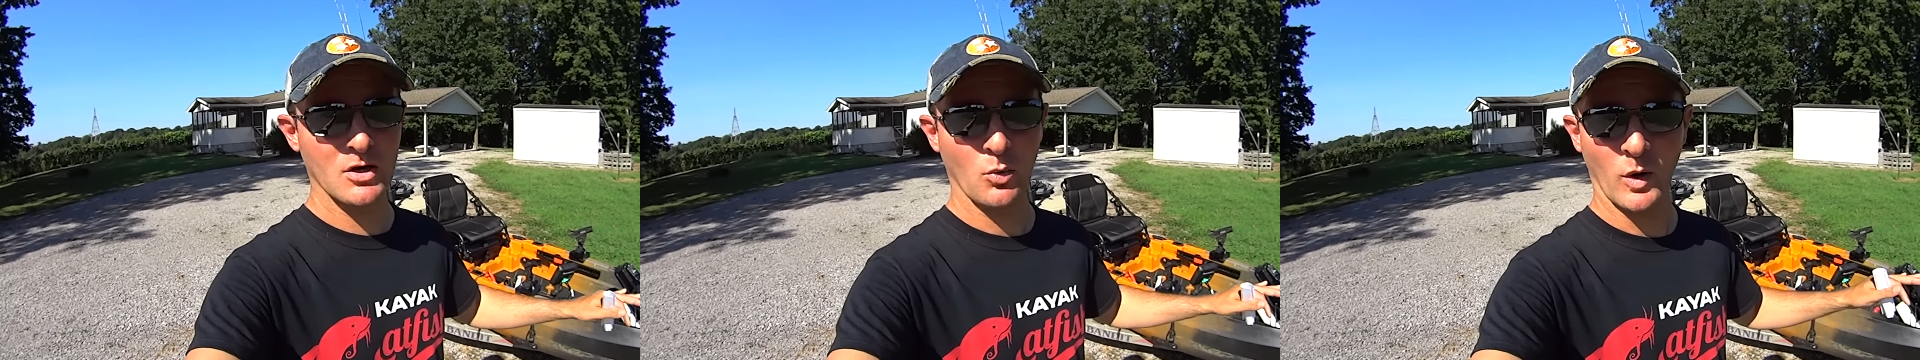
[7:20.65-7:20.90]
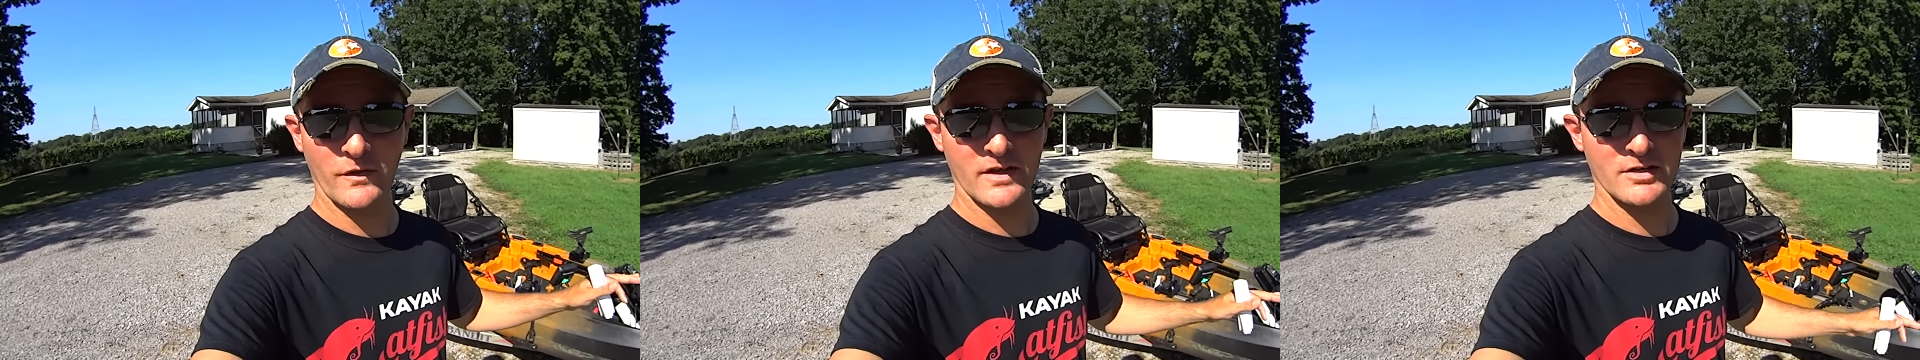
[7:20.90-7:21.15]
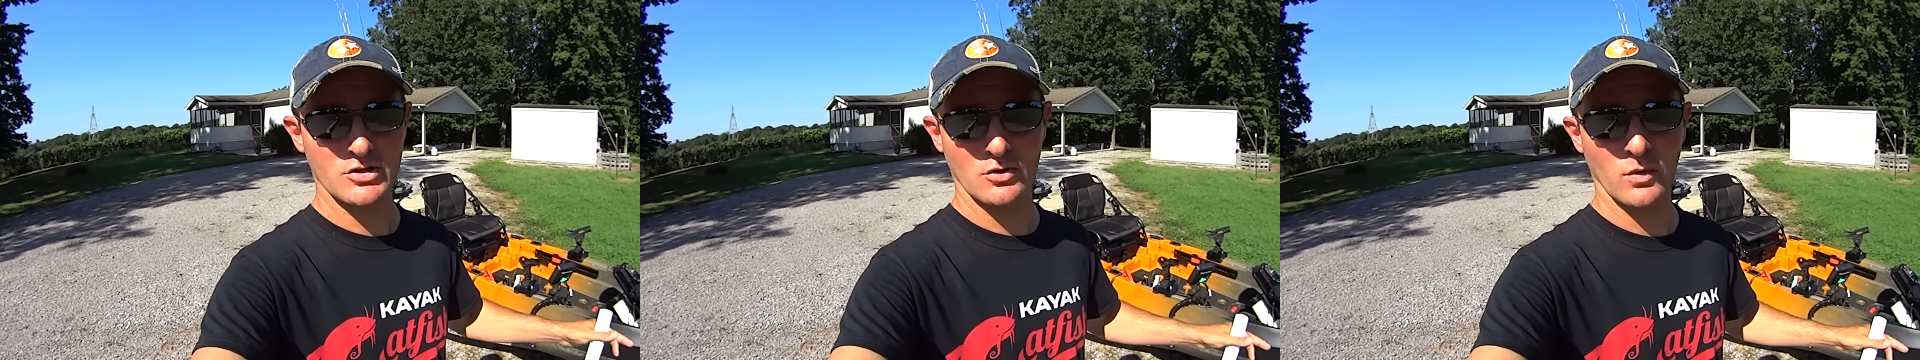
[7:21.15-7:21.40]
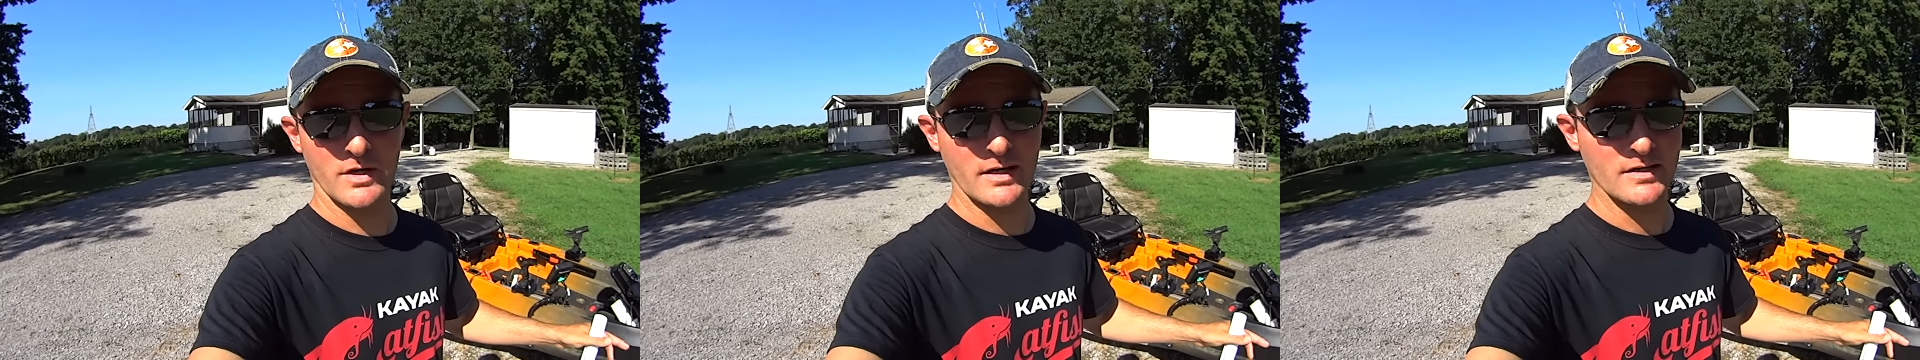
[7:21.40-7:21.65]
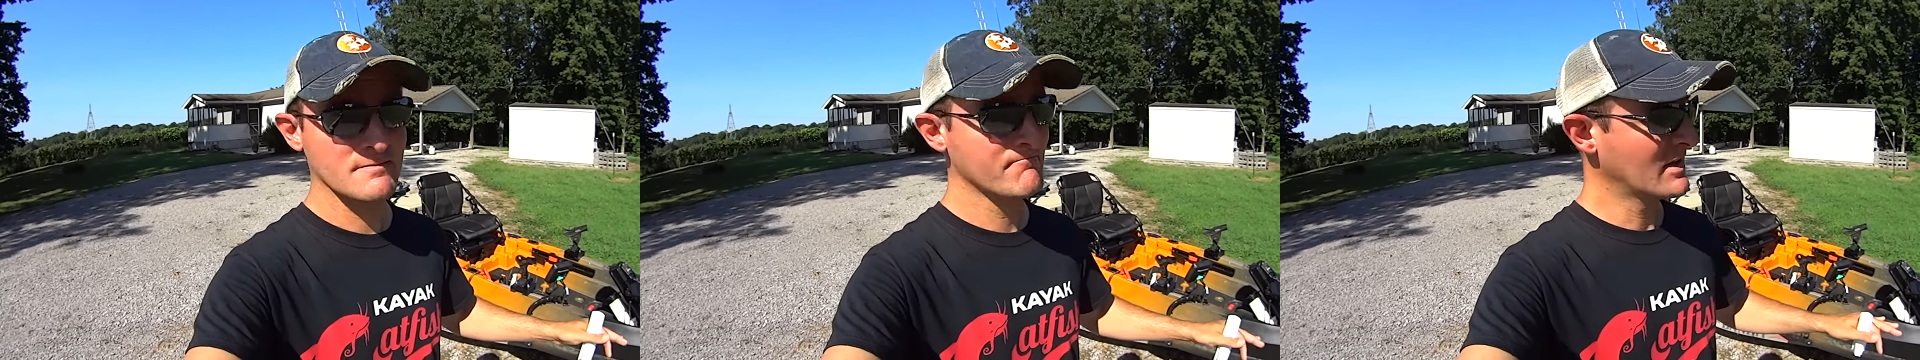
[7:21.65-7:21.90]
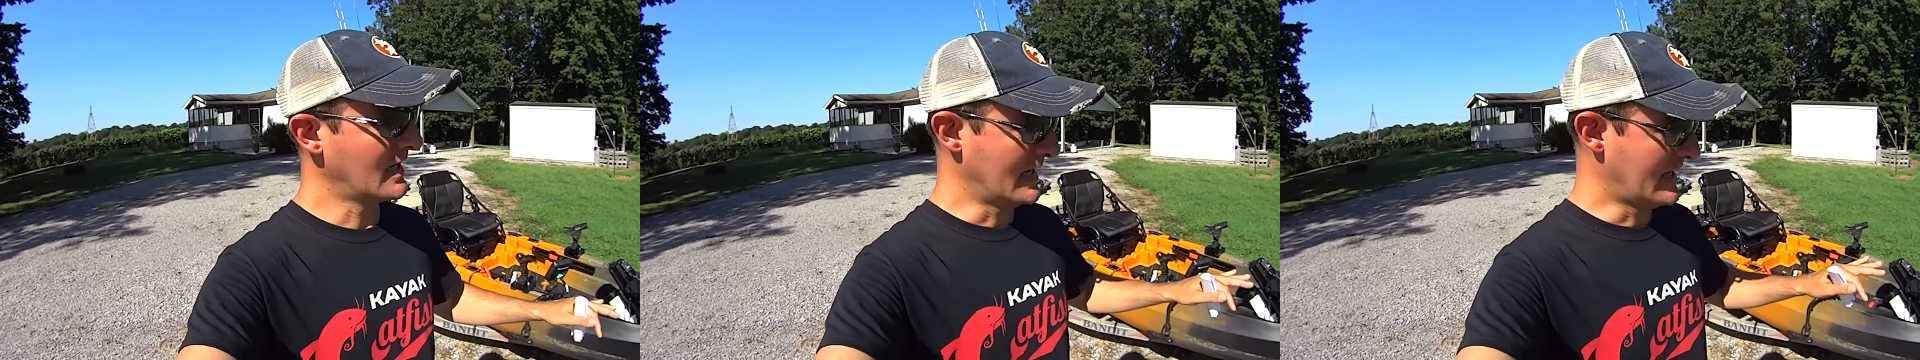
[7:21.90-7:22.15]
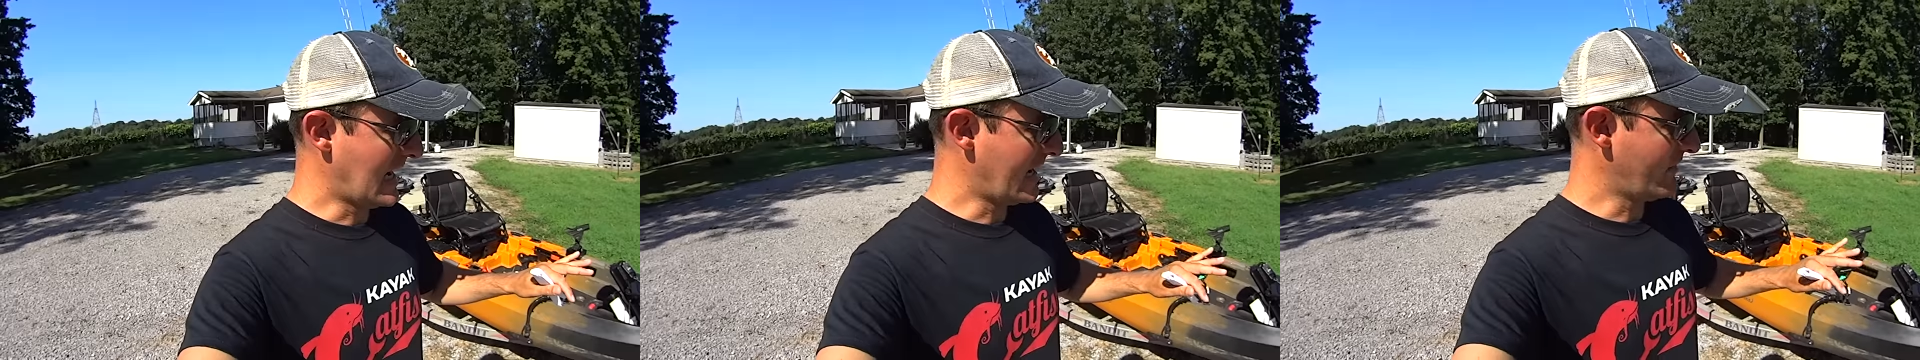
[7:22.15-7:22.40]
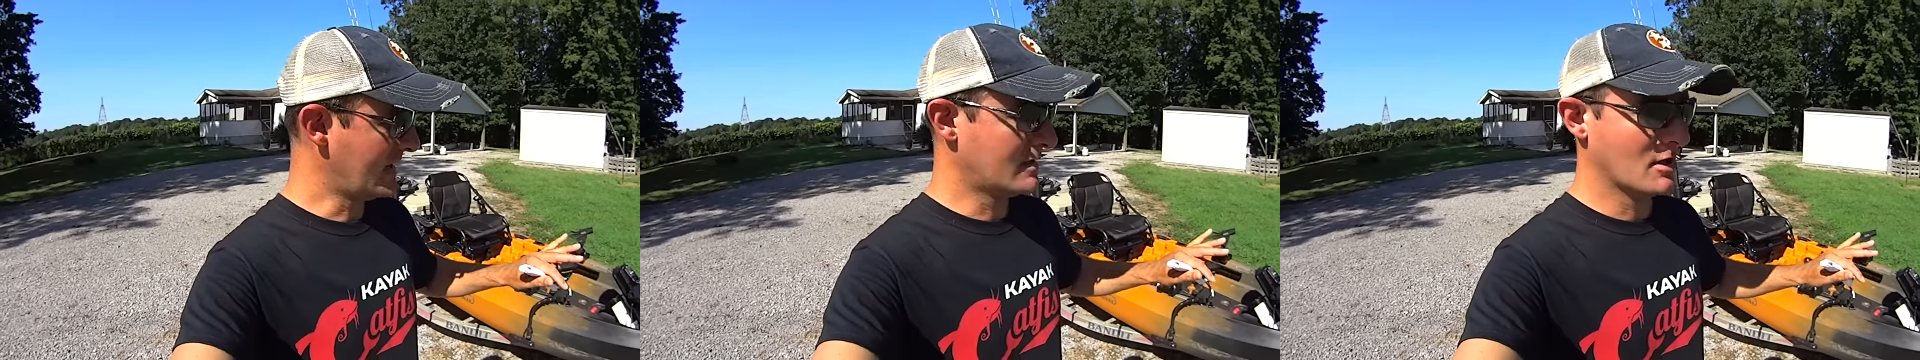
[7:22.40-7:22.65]
within 2 weeks, and I
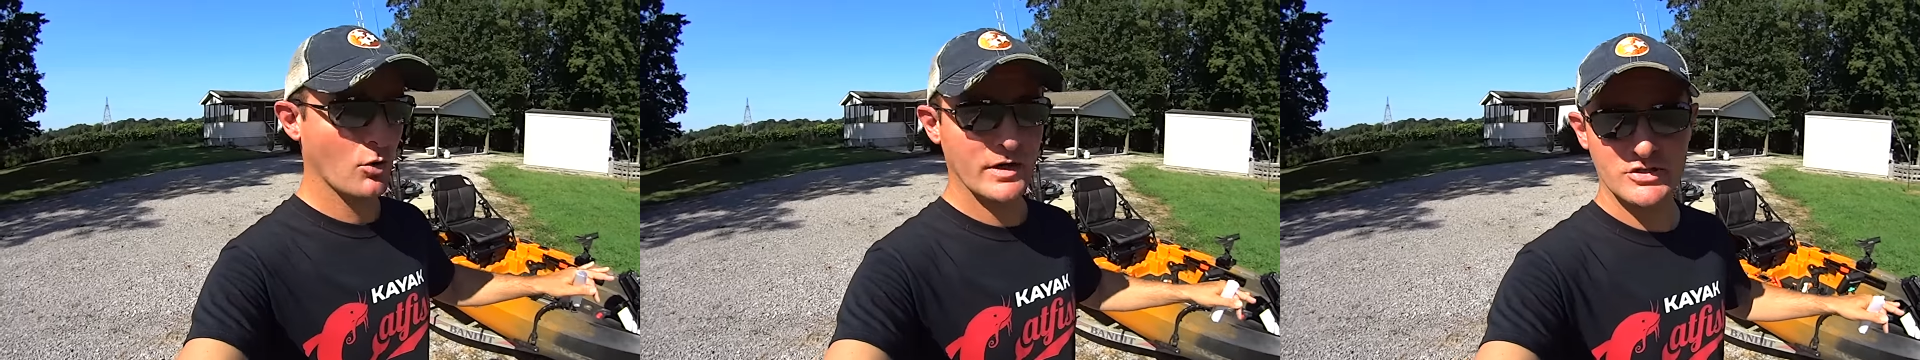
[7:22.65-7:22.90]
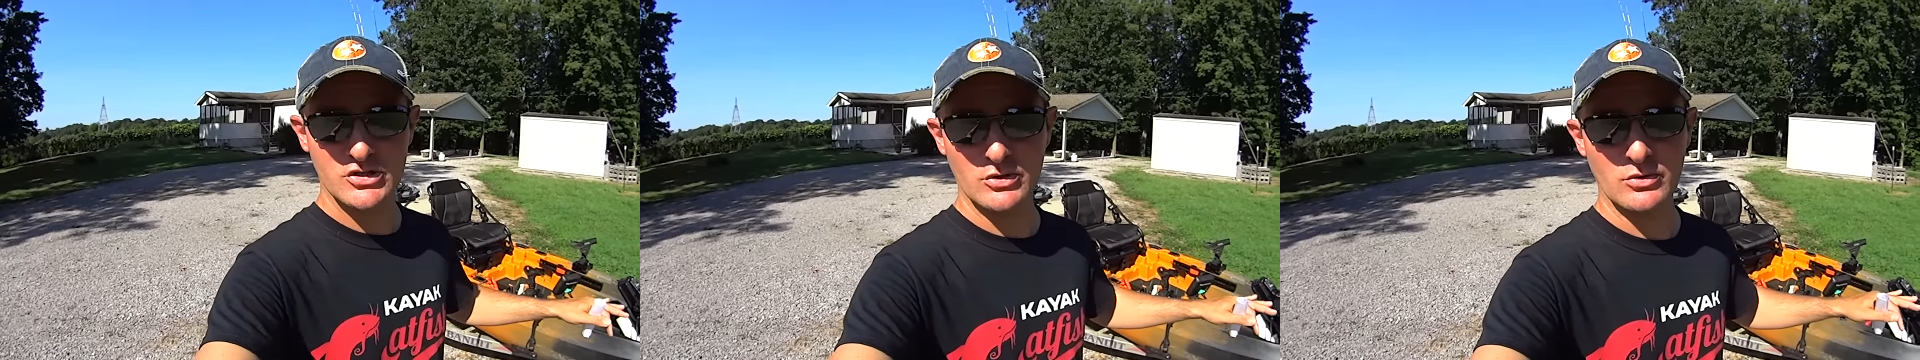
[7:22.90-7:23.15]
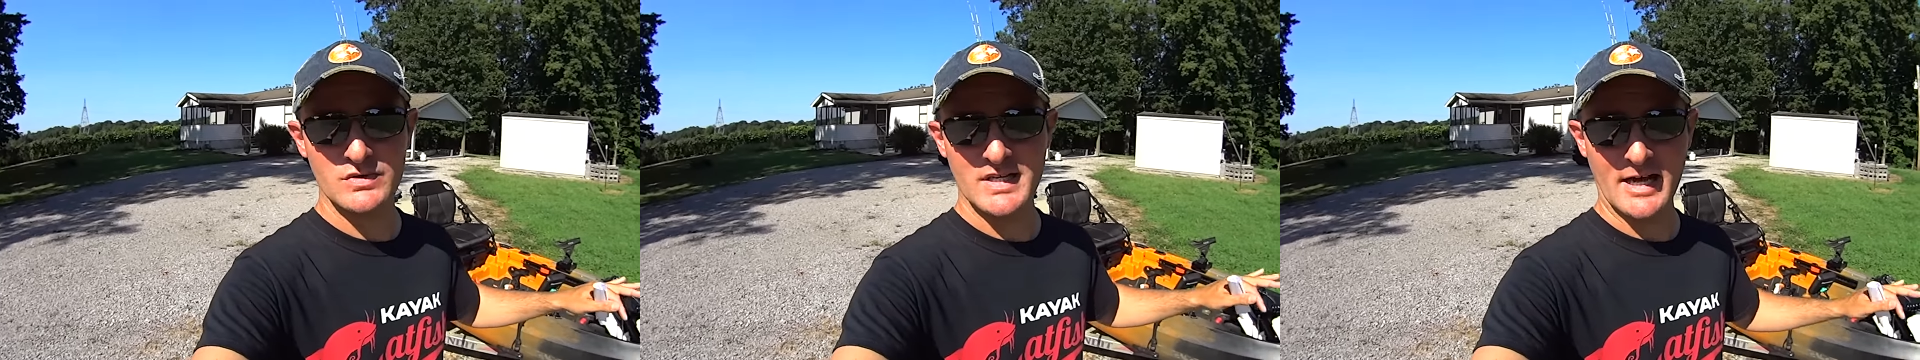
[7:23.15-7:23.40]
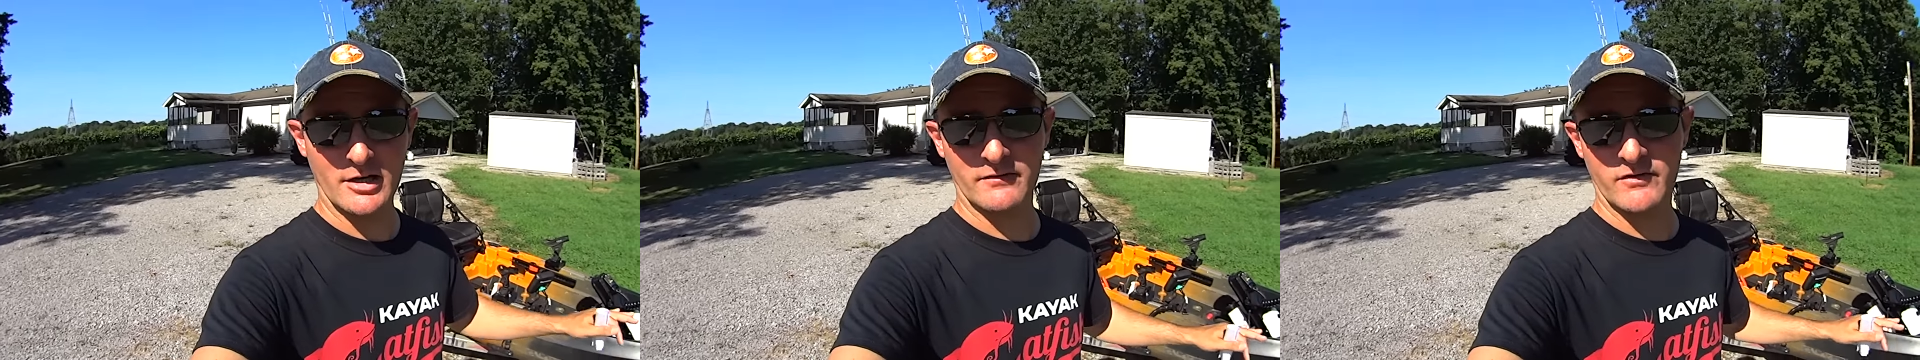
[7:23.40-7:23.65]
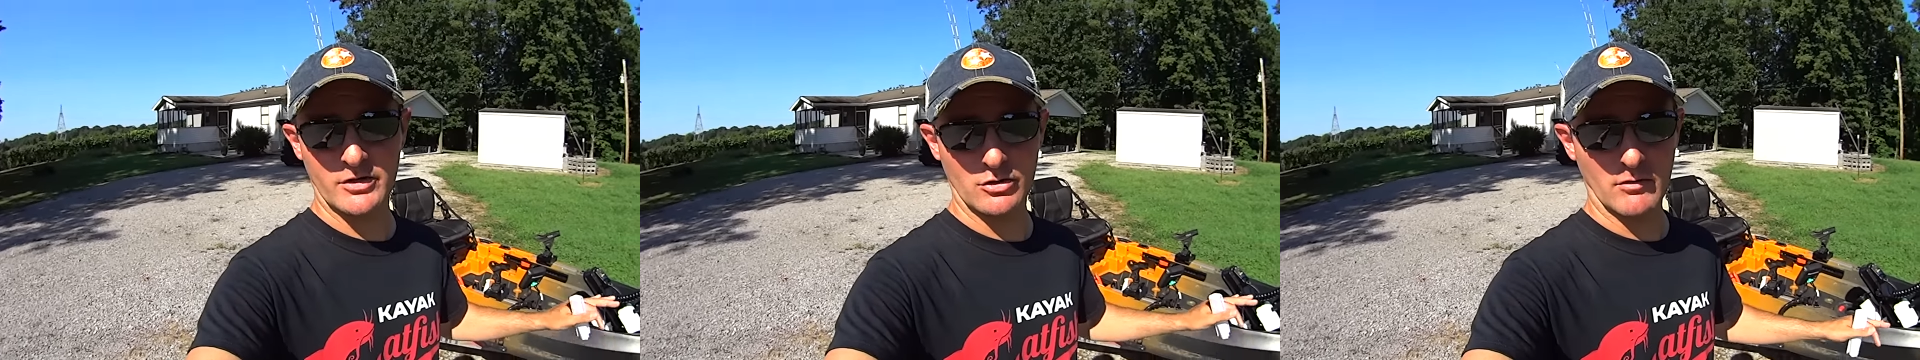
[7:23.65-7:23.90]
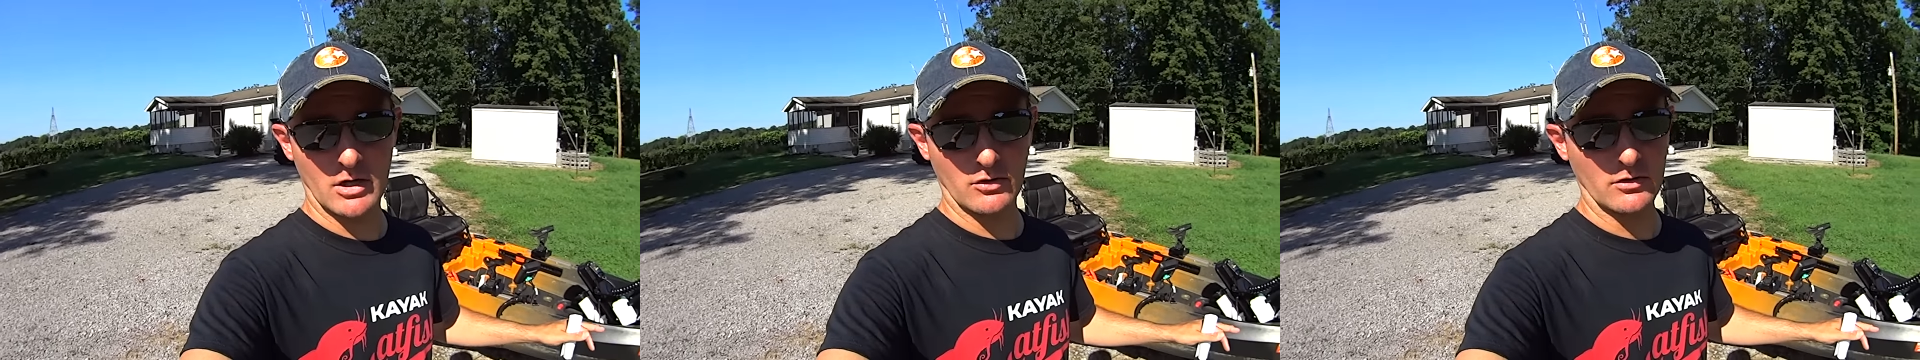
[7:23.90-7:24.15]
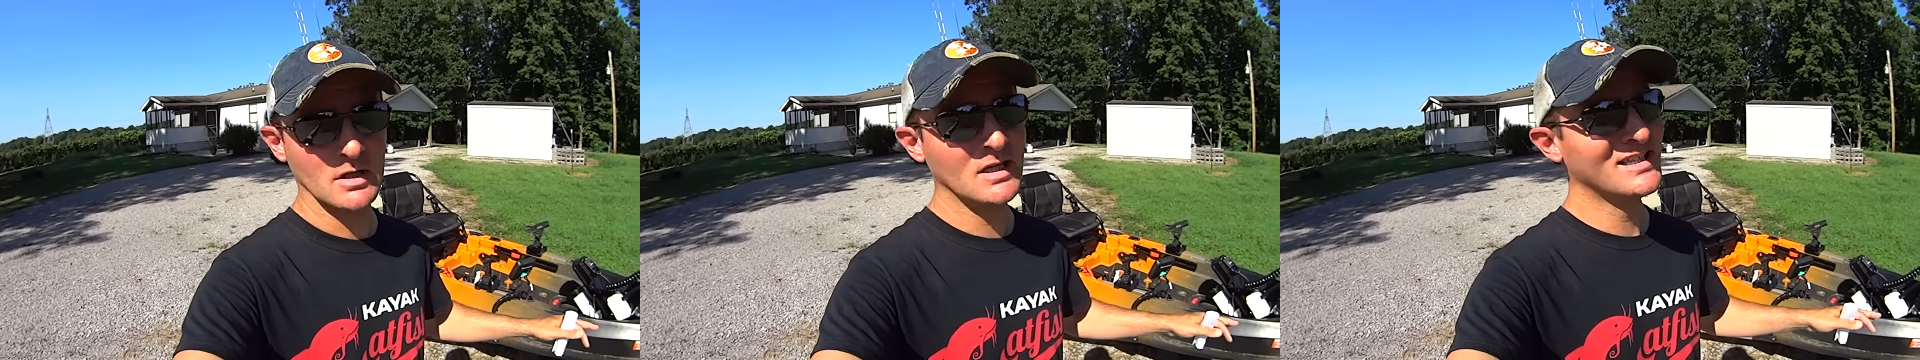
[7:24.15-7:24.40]
have had no issues out of the new motor.